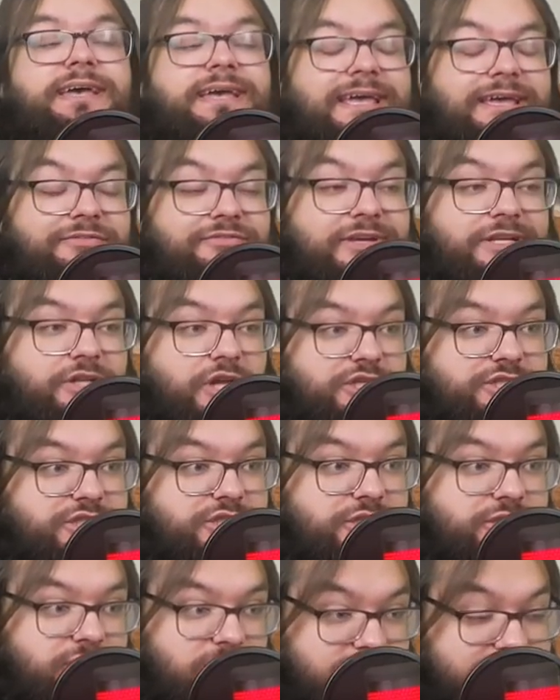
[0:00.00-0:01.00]
If he does
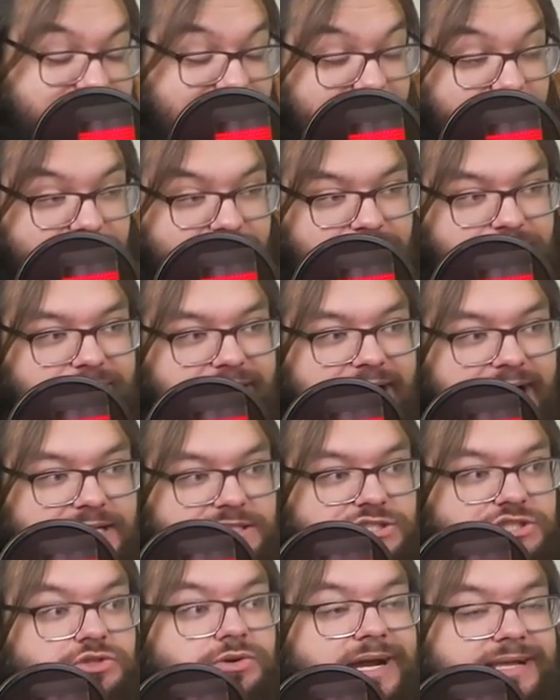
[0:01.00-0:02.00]
not have the
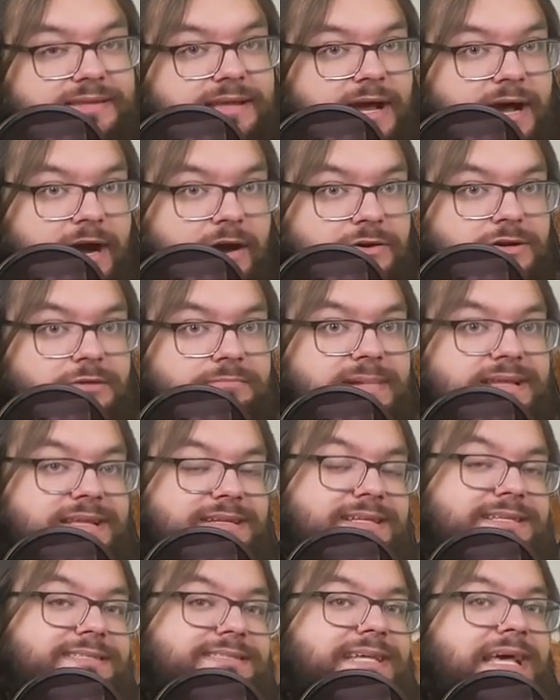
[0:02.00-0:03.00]
badge, you get
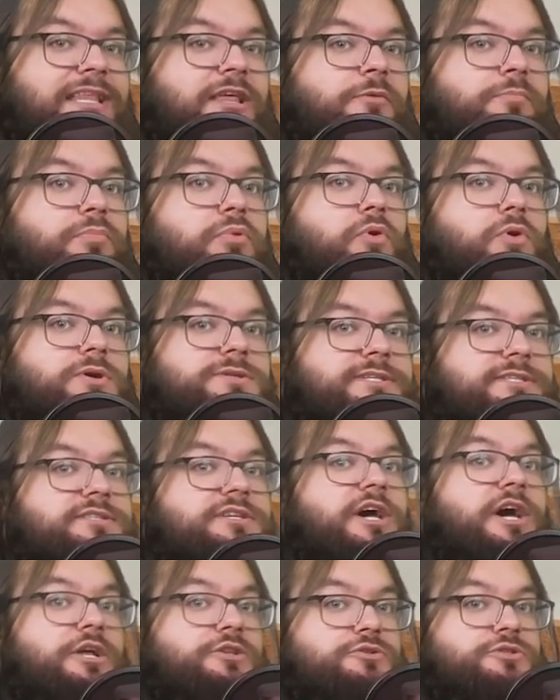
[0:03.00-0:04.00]
automatically teleported
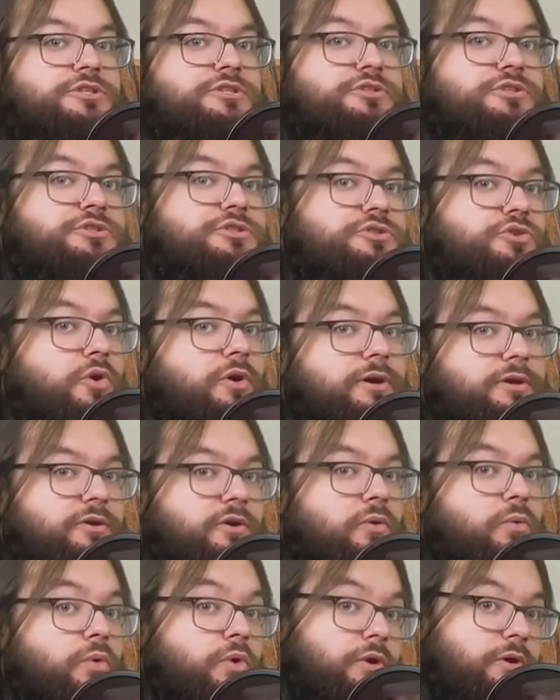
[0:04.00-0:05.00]
to the
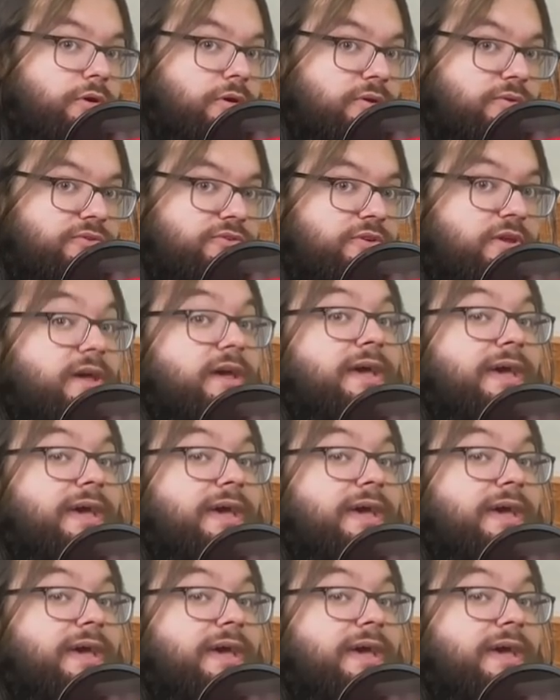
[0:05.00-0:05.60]
tutorial world.